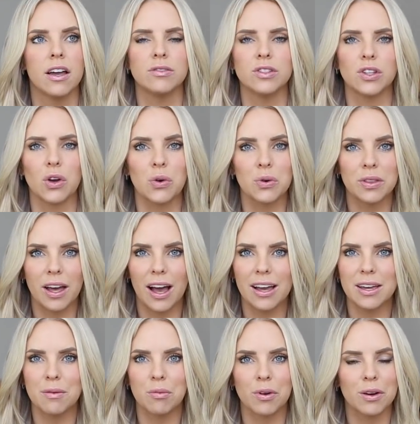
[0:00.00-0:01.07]
So that
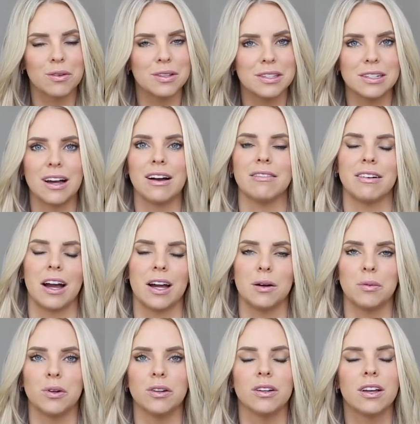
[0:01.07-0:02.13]
embryo is not
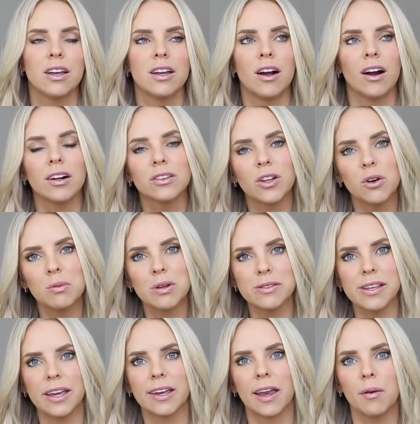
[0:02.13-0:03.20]
viable our low
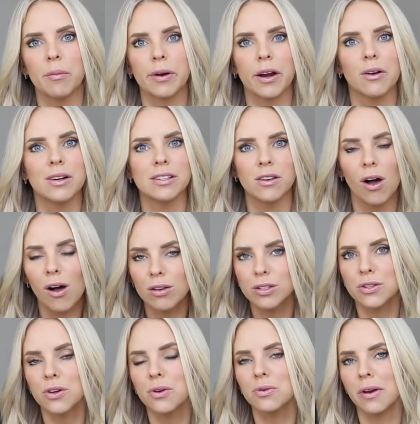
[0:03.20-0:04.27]
mosaic embryo is
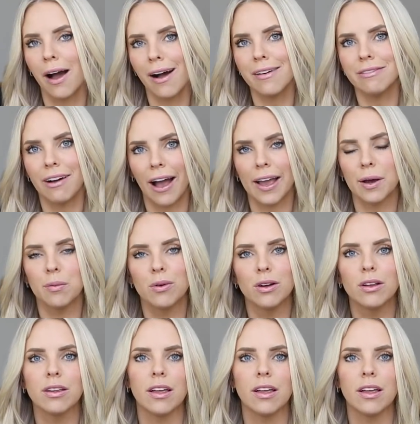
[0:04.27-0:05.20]
also not viable.